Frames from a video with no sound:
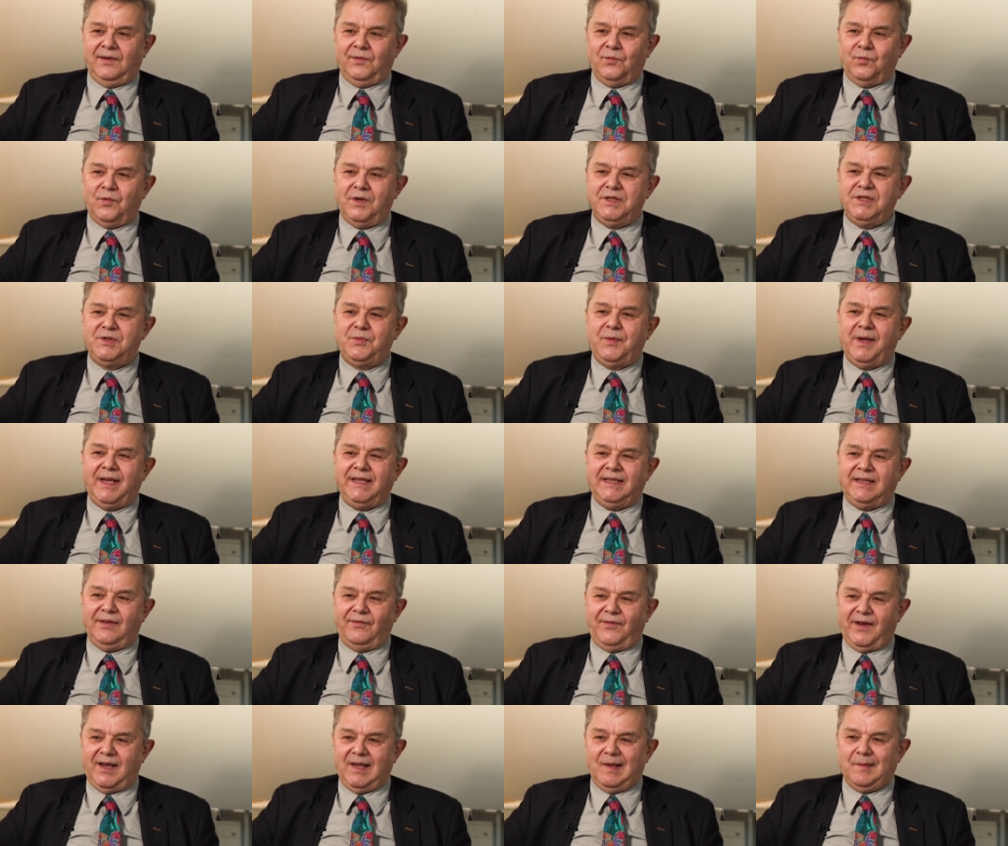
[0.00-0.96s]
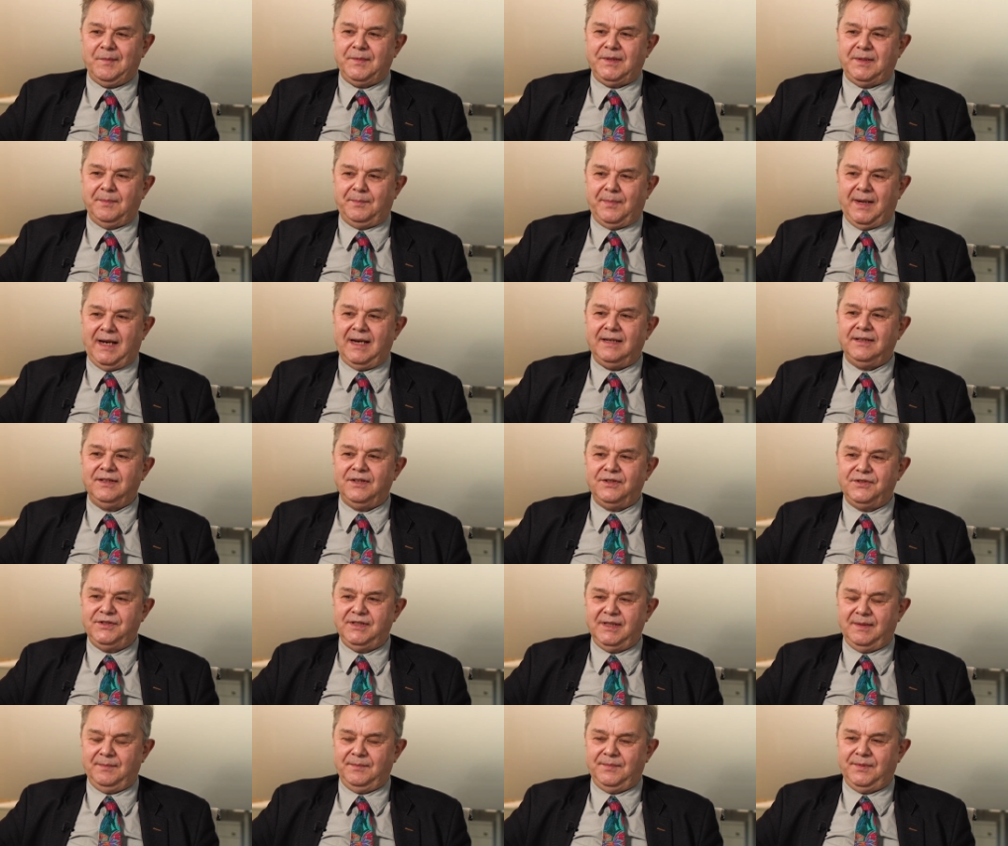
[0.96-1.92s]
once we had developed the
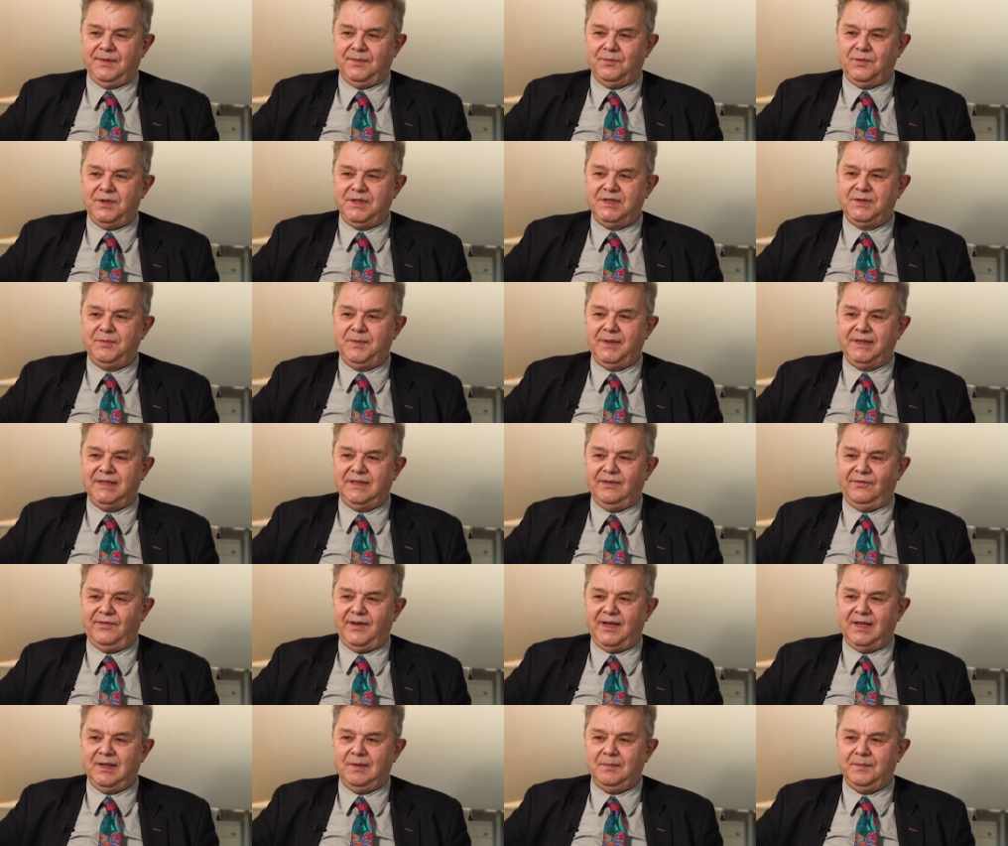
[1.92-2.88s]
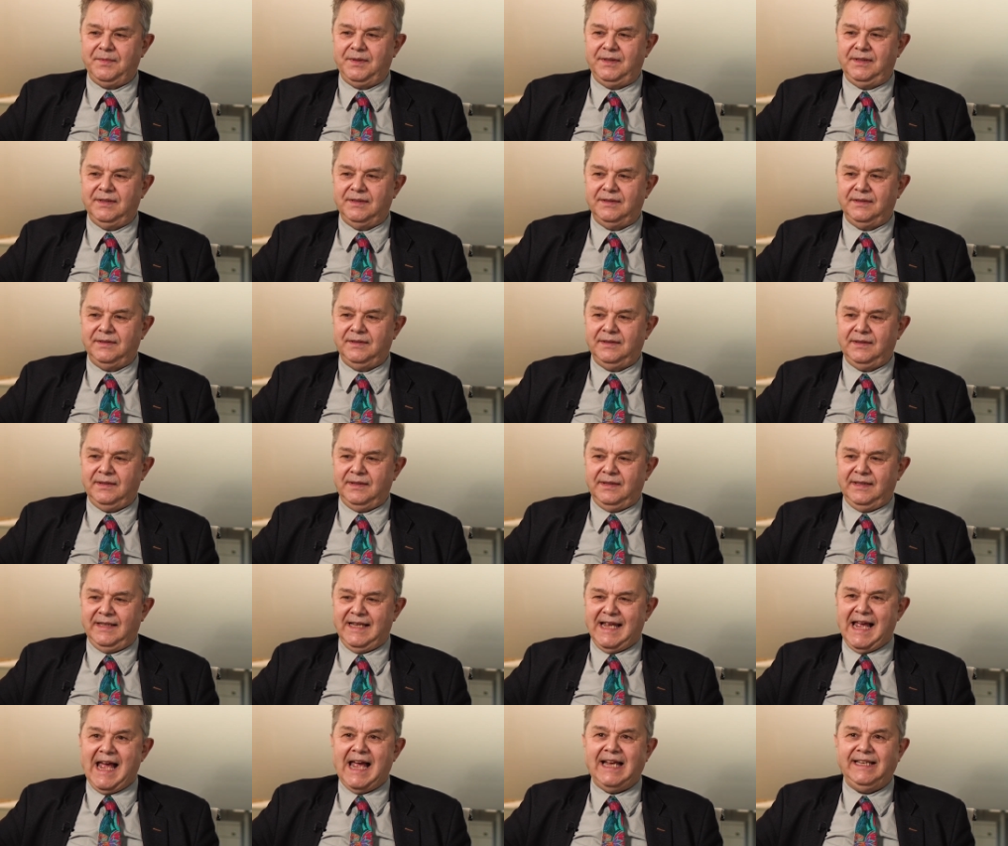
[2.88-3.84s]
partnership, once we had developed the
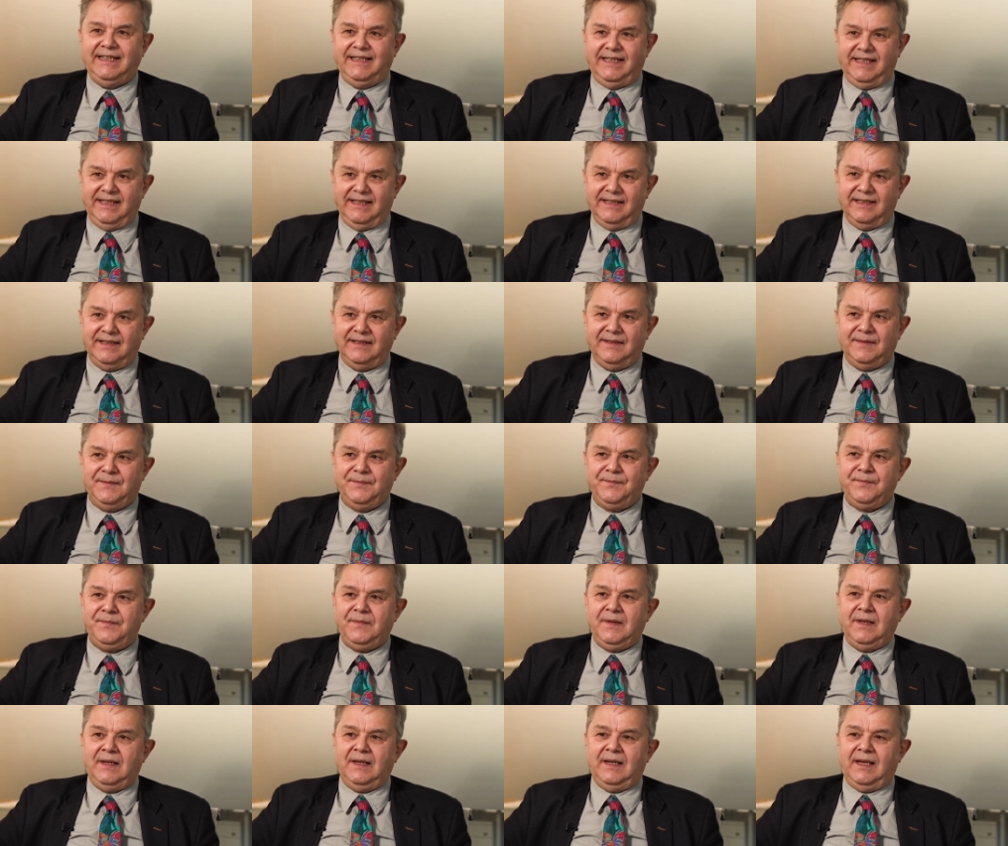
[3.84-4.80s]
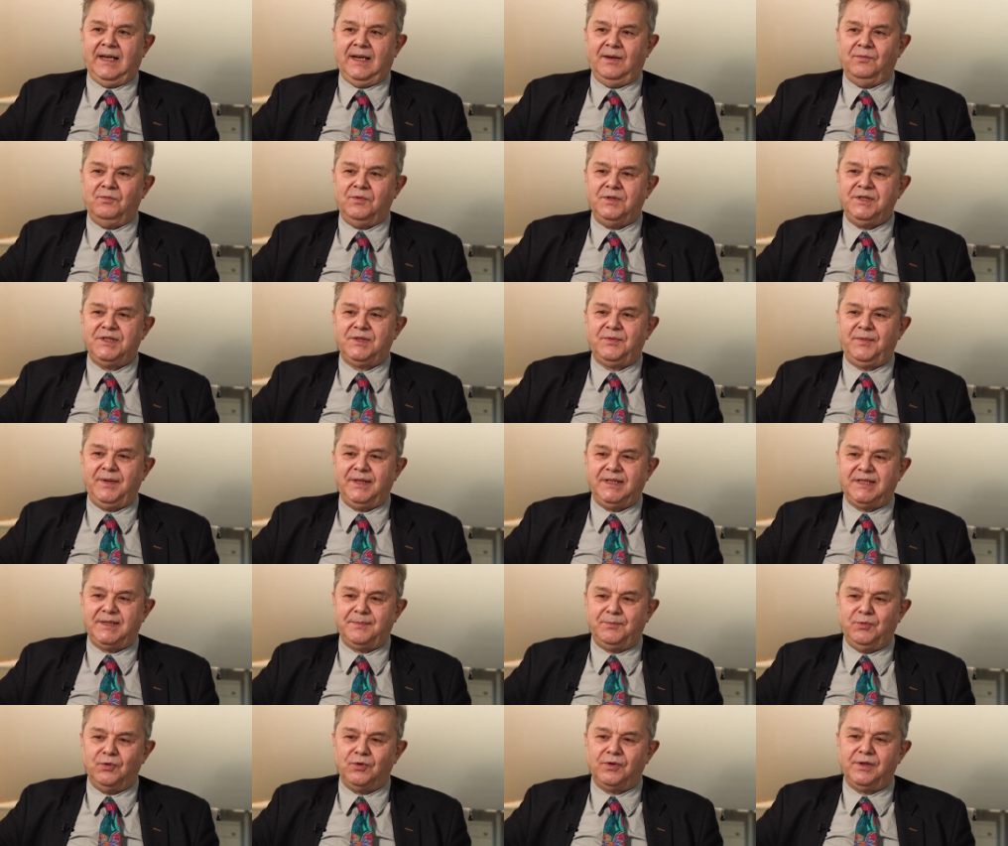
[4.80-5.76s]
idea, and once we had
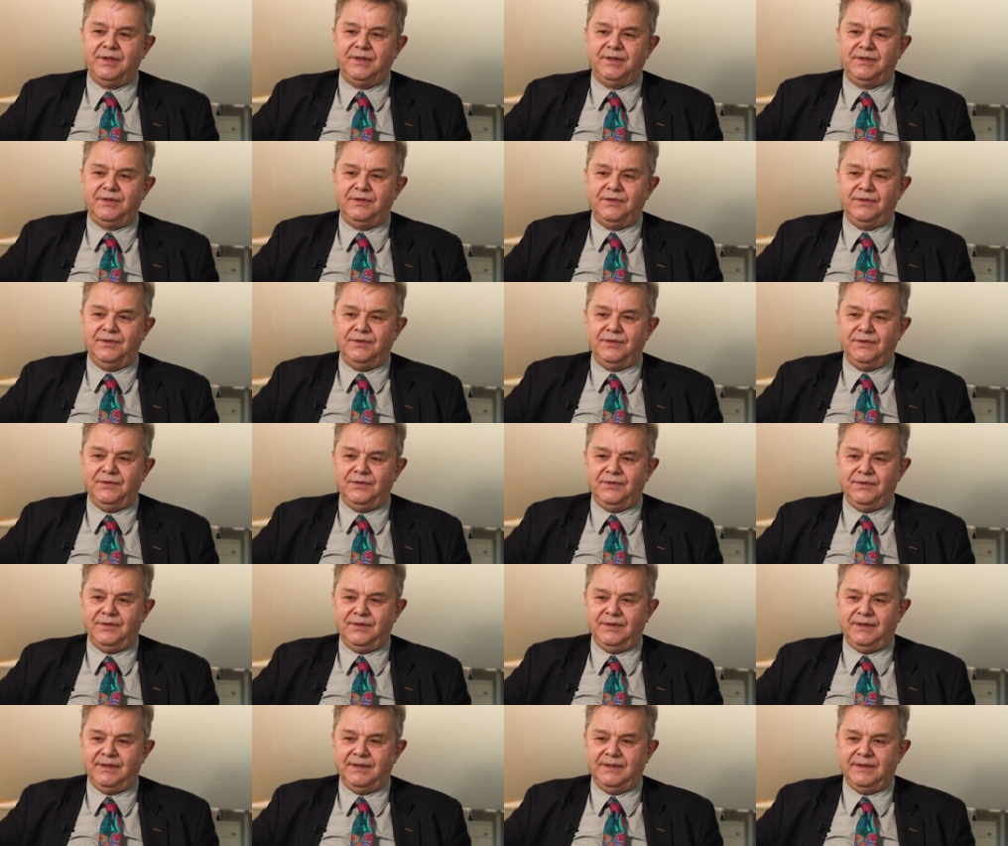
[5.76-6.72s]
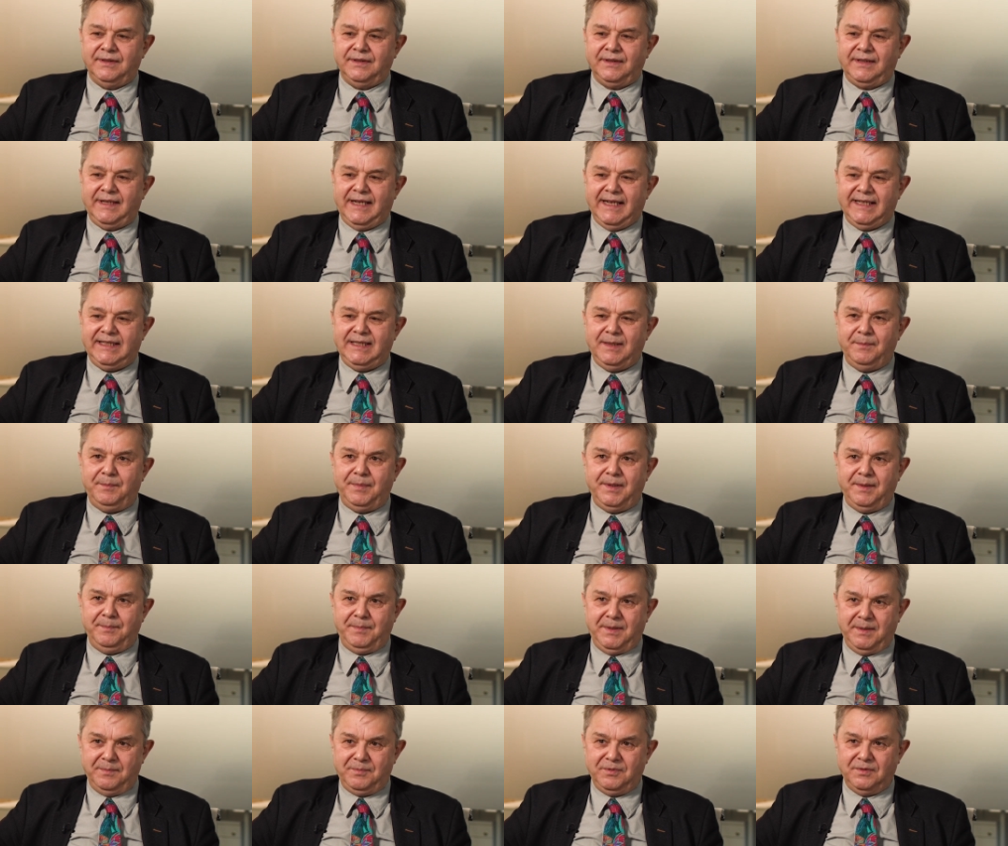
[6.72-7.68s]
spoken to the
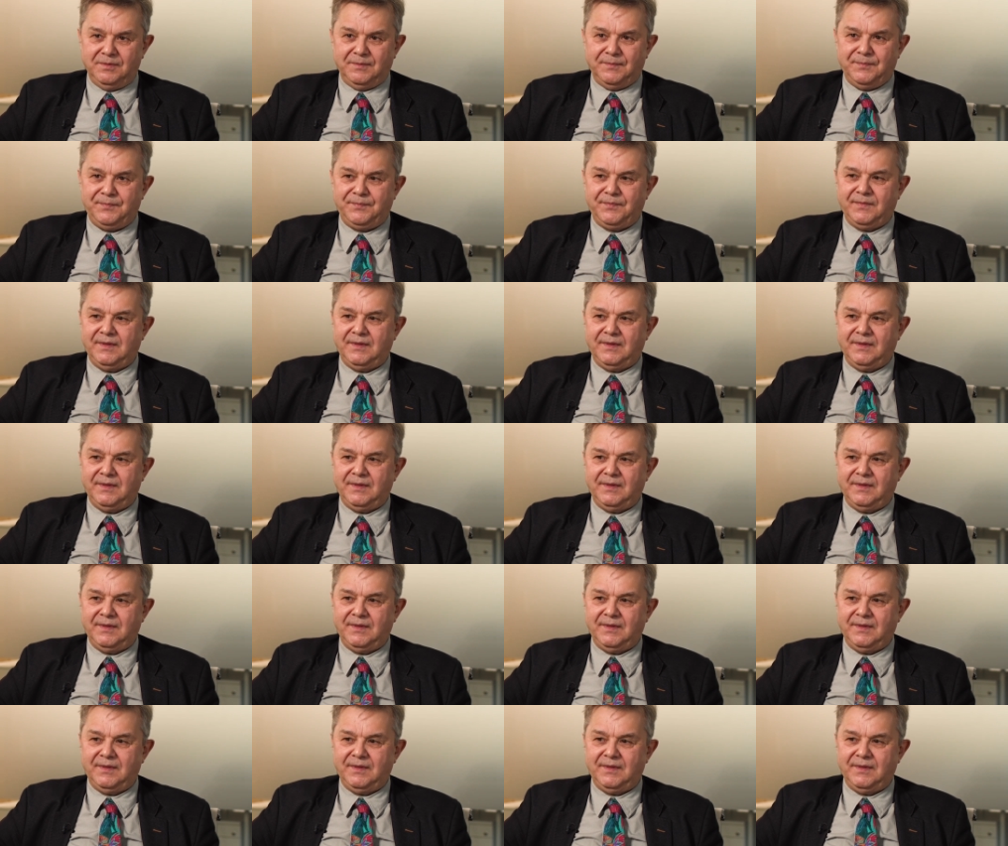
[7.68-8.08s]
KTP people,